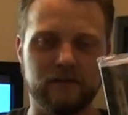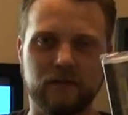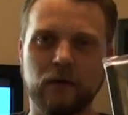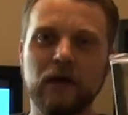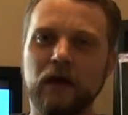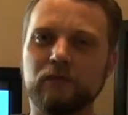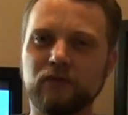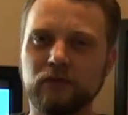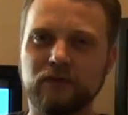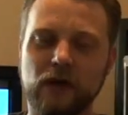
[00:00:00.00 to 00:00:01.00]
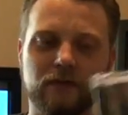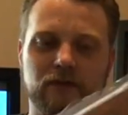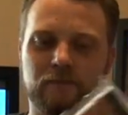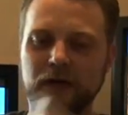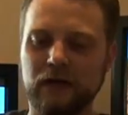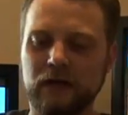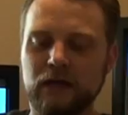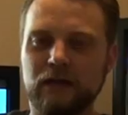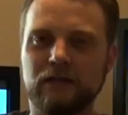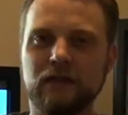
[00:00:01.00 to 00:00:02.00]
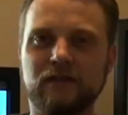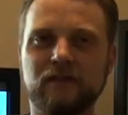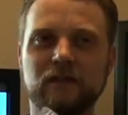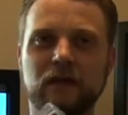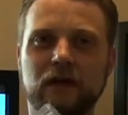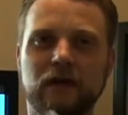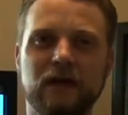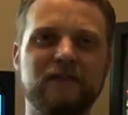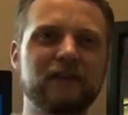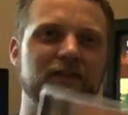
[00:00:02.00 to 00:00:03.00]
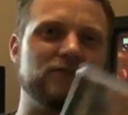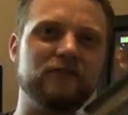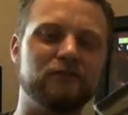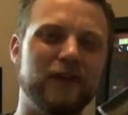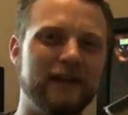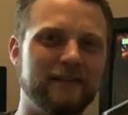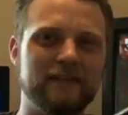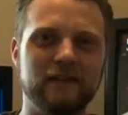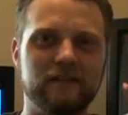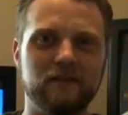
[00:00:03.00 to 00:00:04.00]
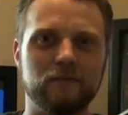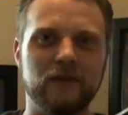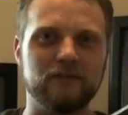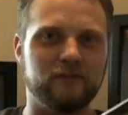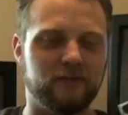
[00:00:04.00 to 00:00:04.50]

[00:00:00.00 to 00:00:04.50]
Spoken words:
So I'm sure there's others, but this Advanced Dungeons & Dragons, not so much.